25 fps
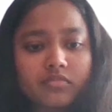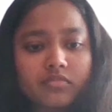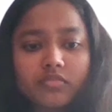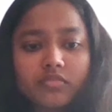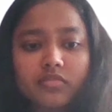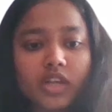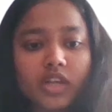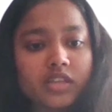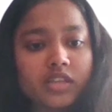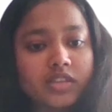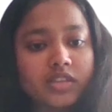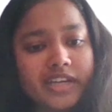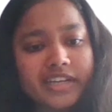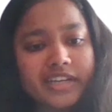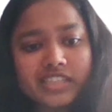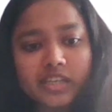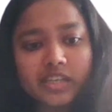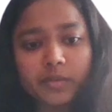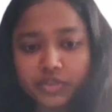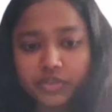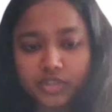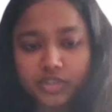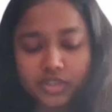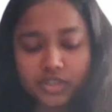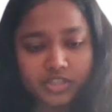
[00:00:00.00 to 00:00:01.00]
That is
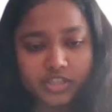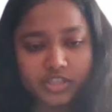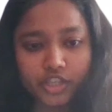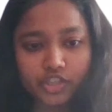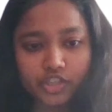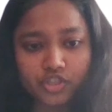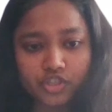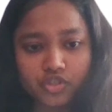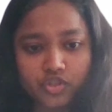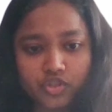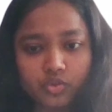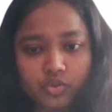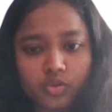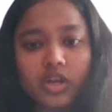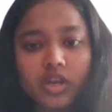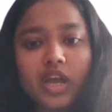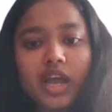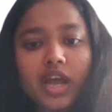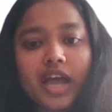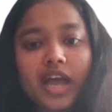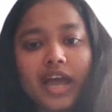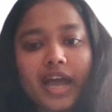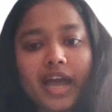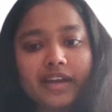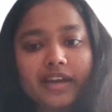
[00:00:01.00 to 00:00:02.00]
about the stage two.
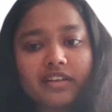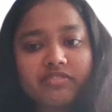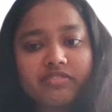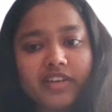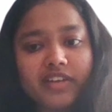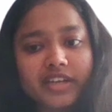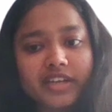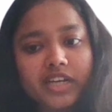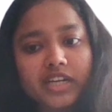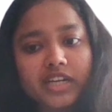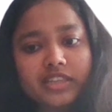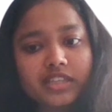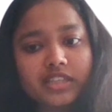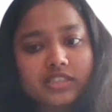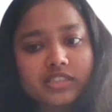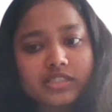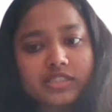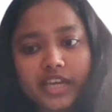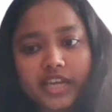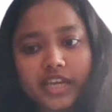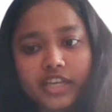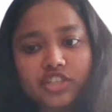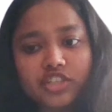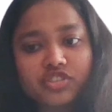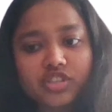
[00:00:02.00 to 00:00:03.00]
And finally the
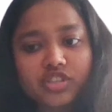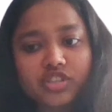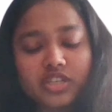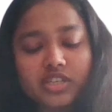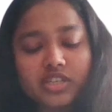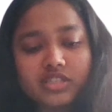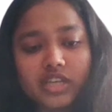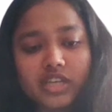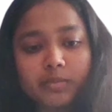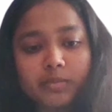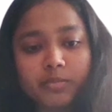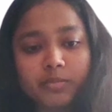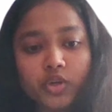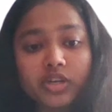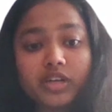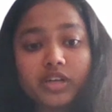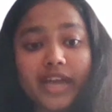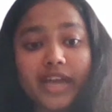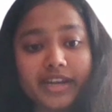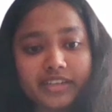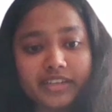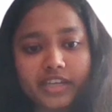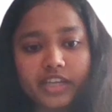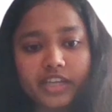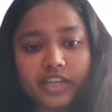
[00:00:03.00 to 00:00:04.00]
stage three is about
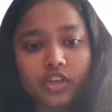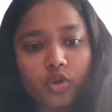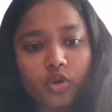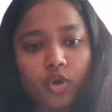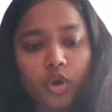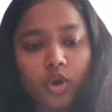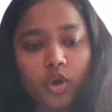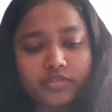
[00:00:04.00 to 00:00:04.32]
letting go